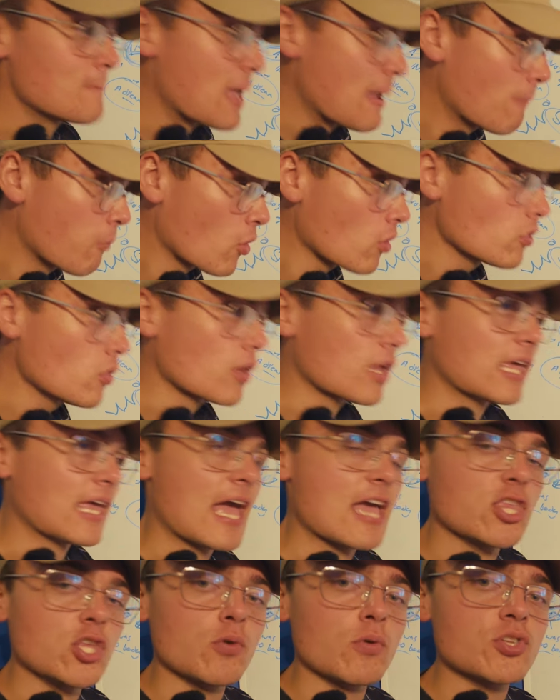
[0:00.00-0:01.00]
People are
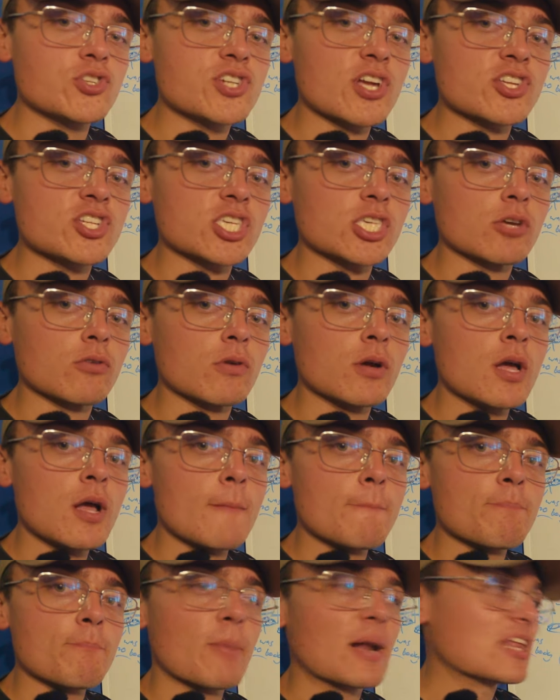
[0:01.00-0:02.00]
looking at you and judging you,
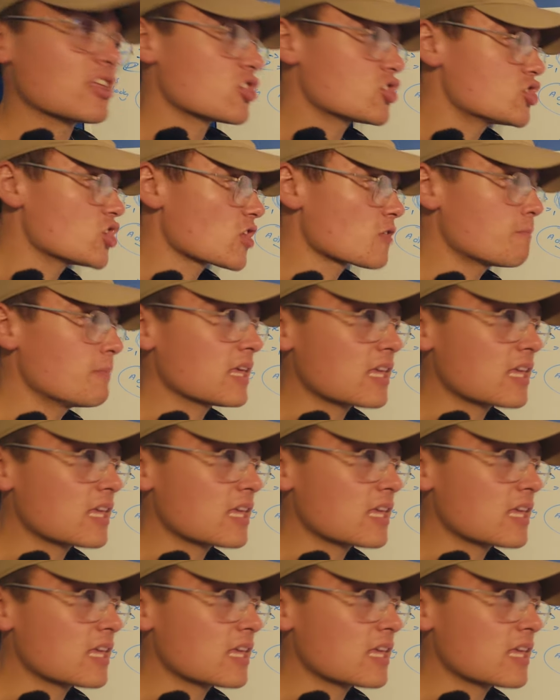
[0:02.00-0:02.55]
but it's just